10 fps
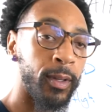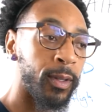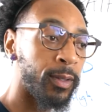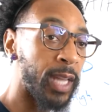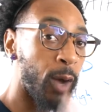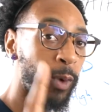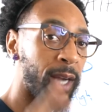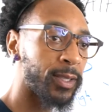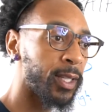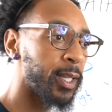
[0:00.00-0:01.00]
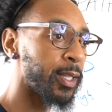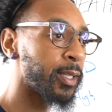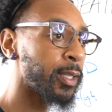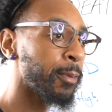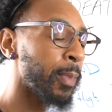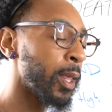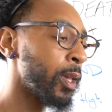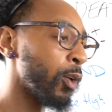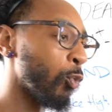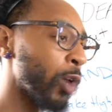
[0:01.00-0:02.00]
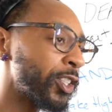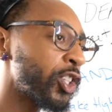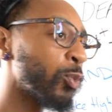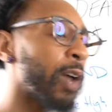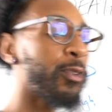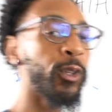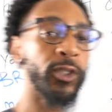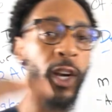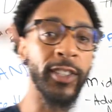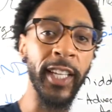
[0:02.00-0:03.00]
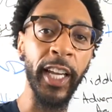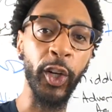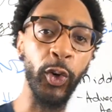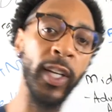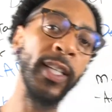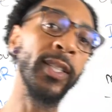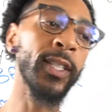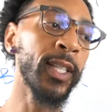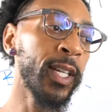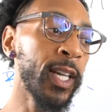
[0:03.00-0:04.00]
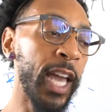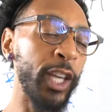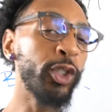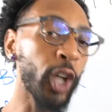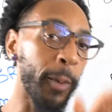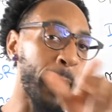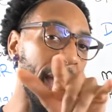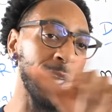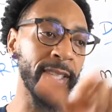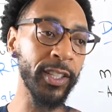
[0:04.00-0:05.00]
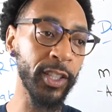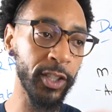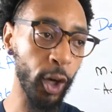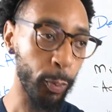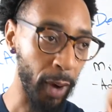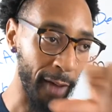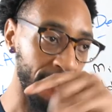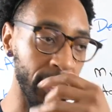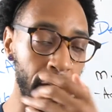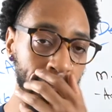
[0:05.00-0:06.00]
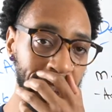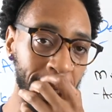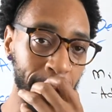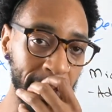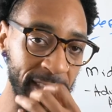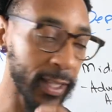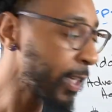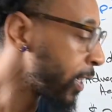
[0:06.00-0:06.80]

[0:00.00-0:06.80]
Now watch this. Once your revenue starts to increase and you start paying attention to your profit and loss statements,